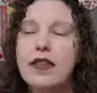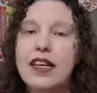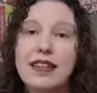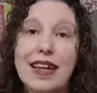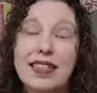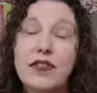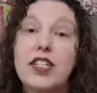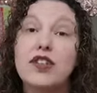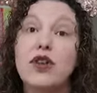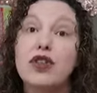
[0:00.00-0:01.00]
These
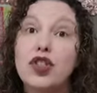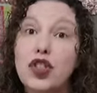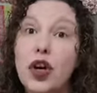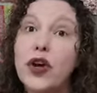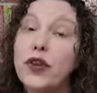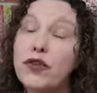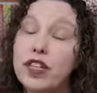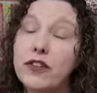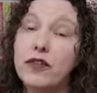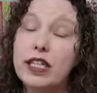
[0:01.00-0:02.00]
activities are so
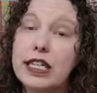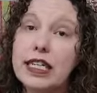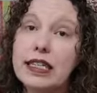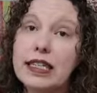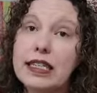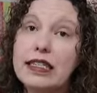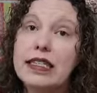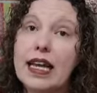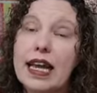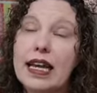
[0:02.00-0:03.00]
fun for the
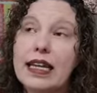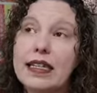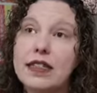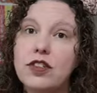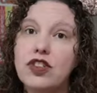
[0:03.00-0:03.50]
kids and